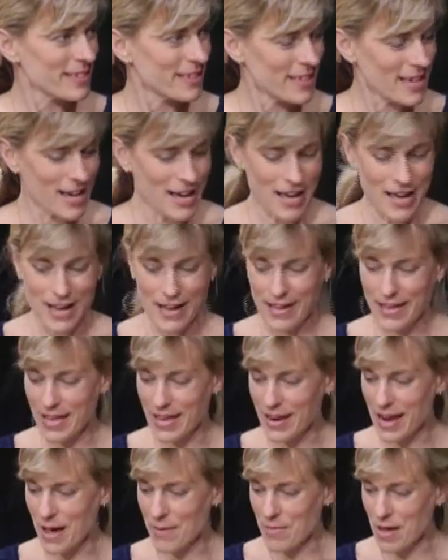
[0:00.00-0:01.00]
Yeah,
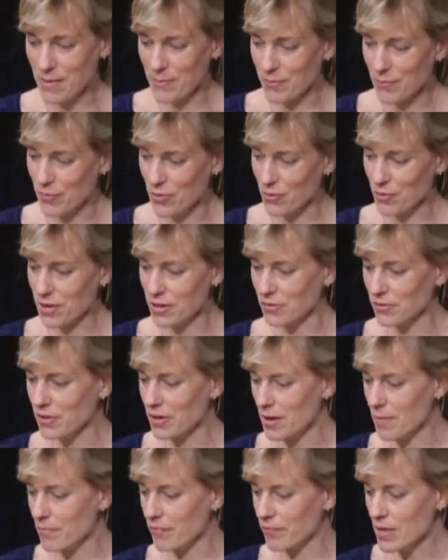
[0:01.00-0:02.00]
and I'm thrilled.
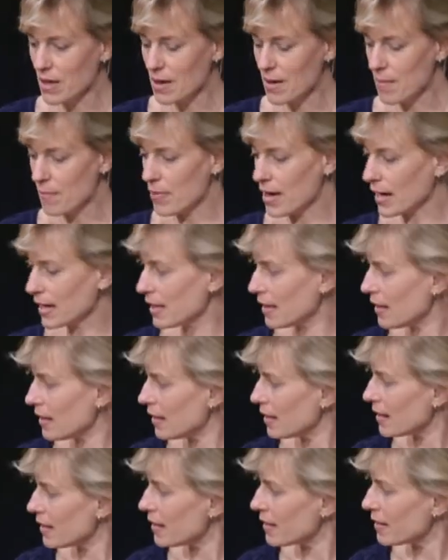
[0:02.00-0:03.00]

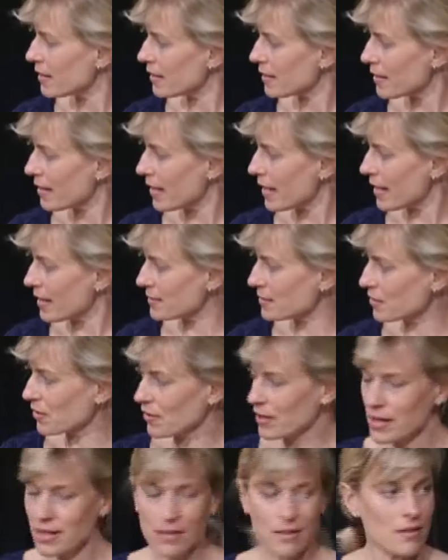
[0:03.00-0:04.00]
Becky has
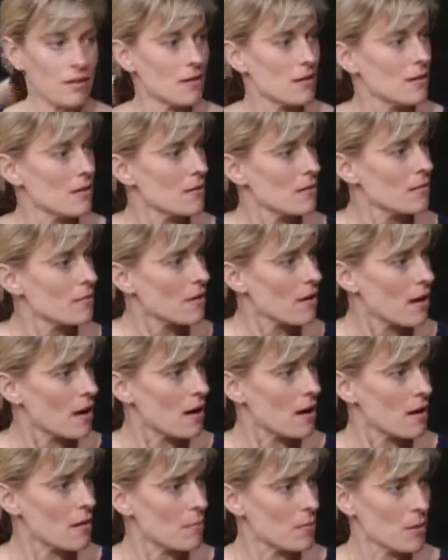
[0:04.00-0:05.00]
agreed
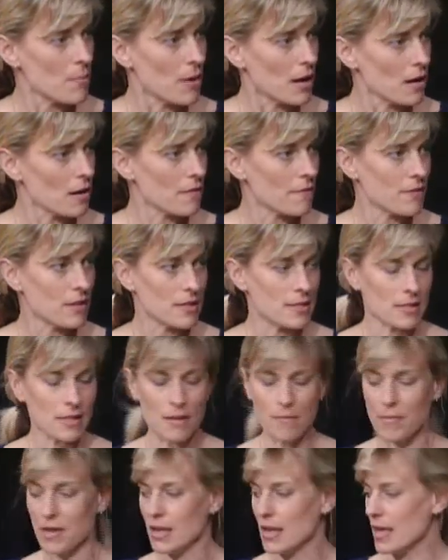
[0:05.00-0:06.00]
to be part of this
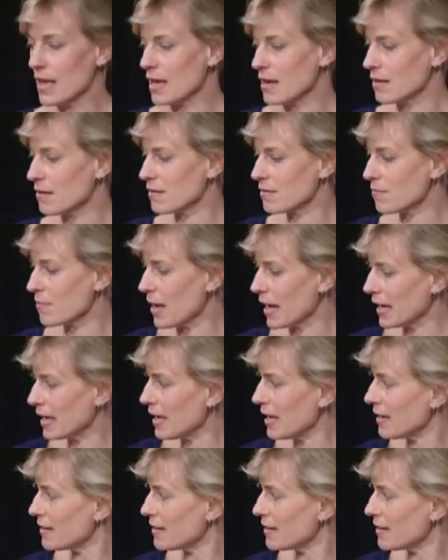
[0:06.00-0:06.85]
committee, and Becky